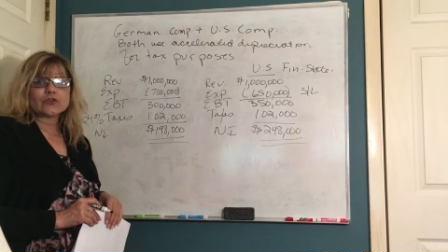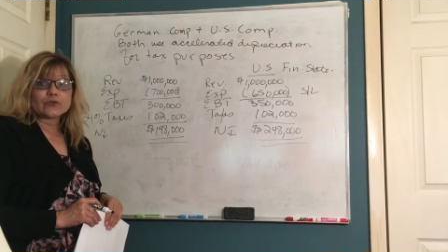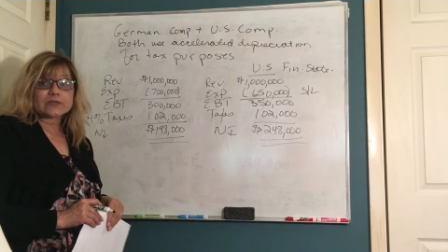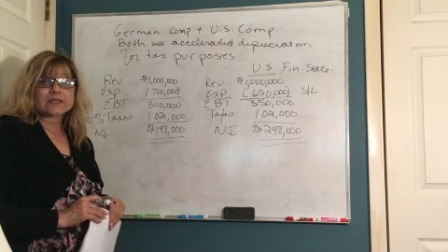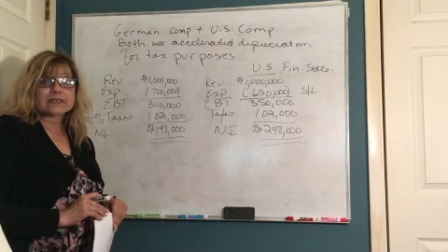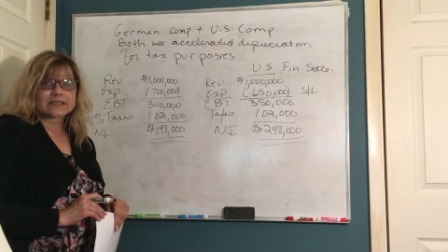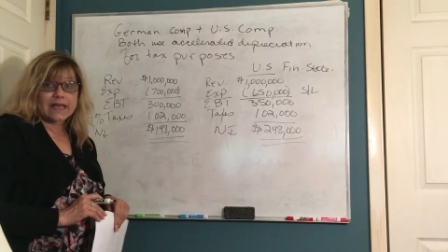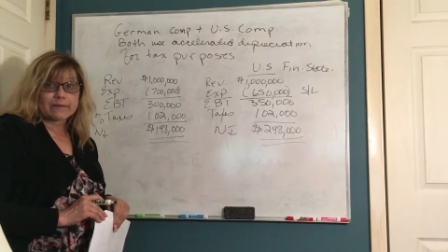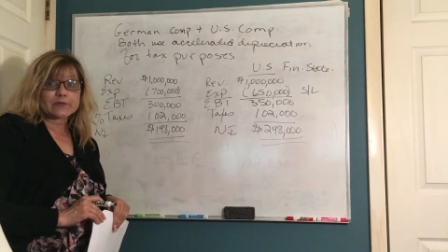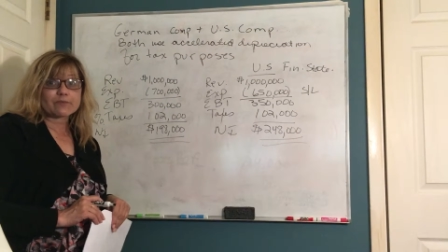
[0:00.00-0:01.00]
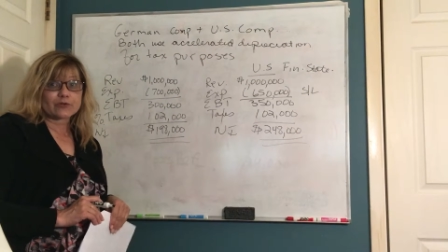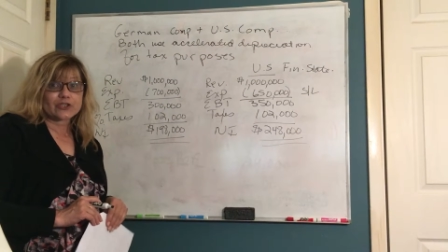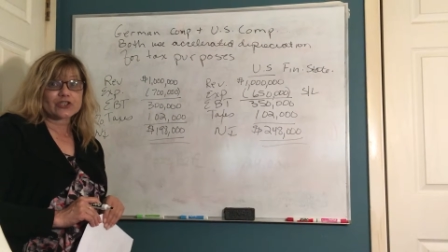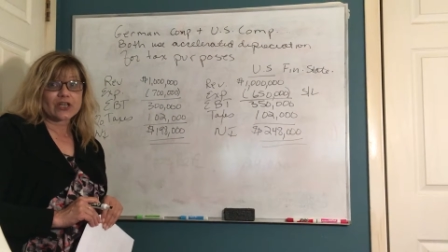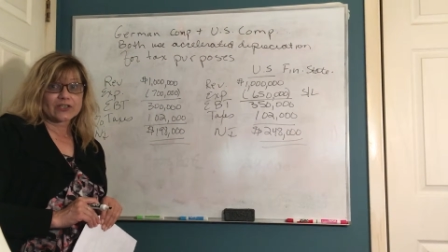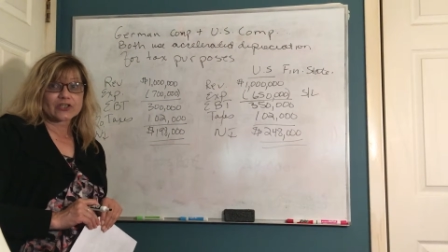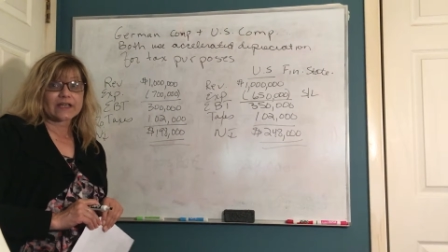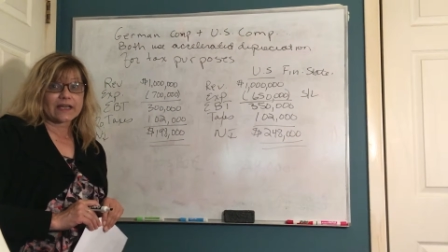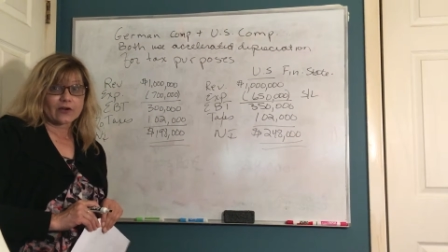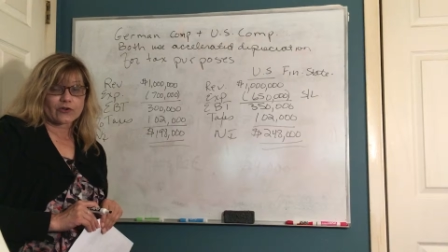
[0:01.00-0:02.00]
use the same
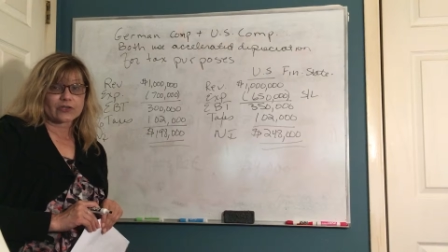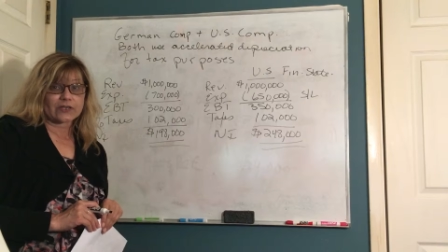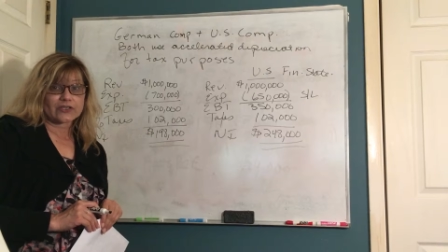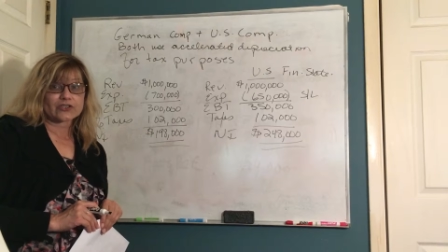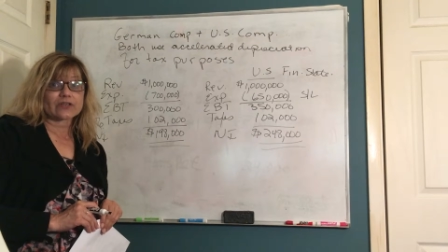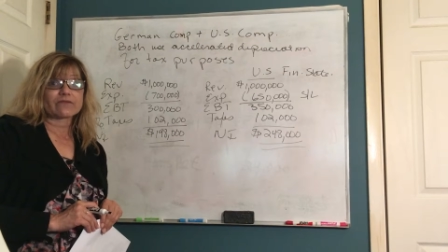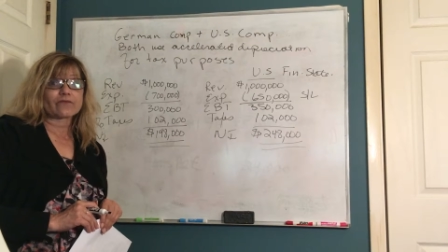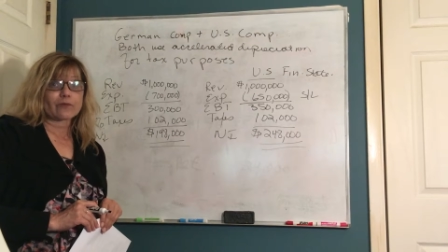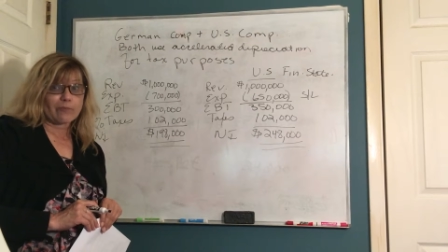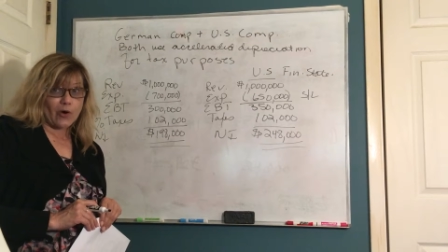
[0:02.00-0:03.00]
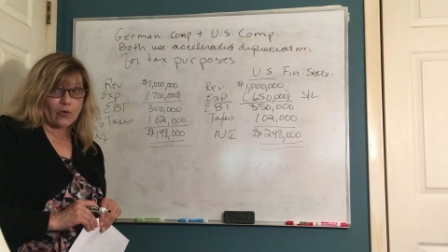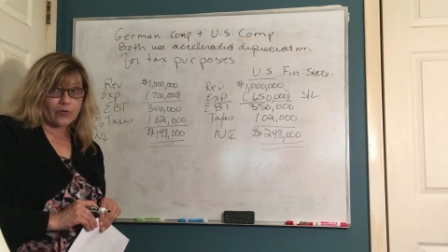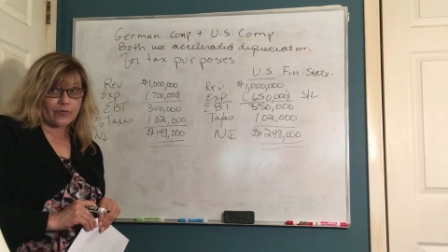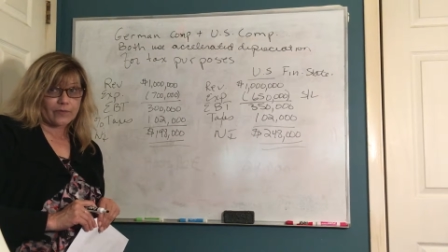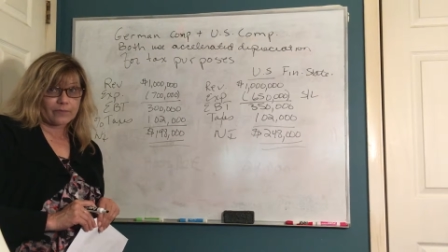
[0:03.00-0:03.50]
depreciation calculation for both.